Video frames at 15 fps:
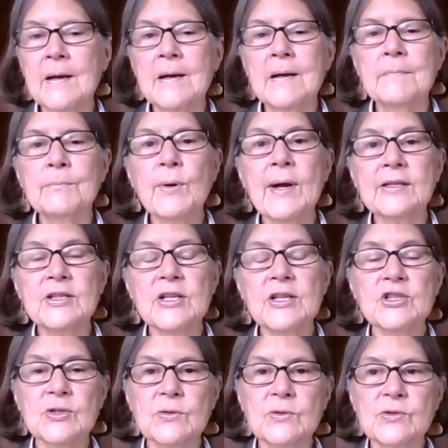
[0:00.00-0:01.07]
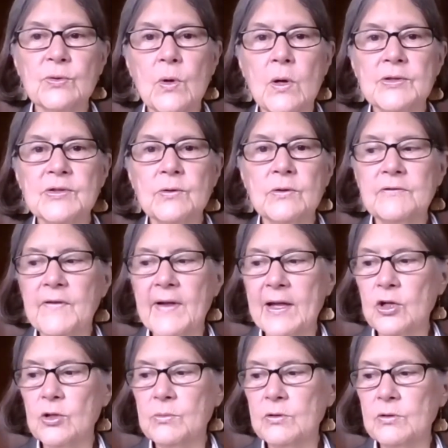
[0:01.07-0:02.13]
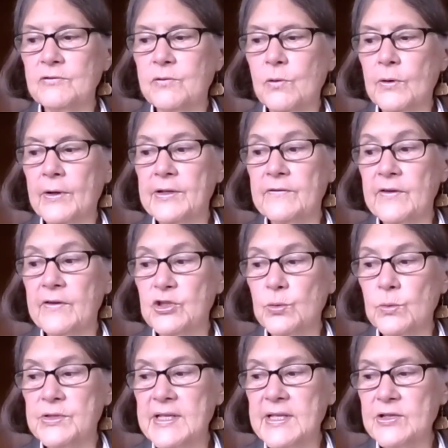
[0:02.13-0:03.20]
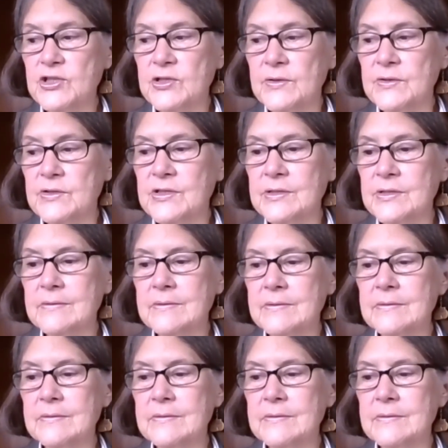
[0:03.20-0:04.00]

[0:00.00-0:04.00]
Practitioners are also available for individual sessions.